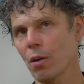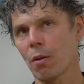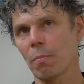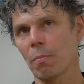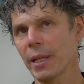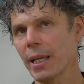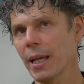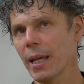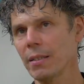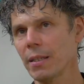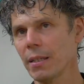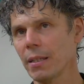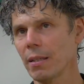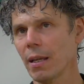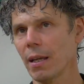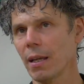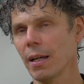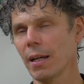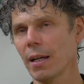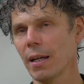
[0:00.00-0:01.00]
a complicated
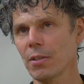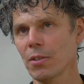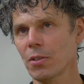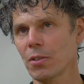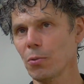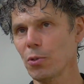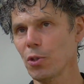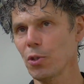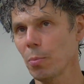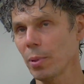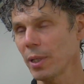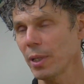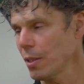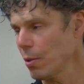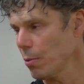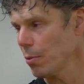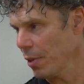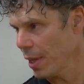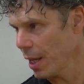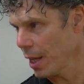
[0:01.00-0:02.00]
uh,
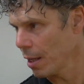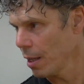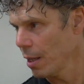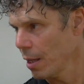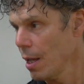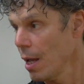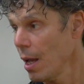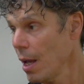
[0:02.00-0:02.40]
socio-political thing.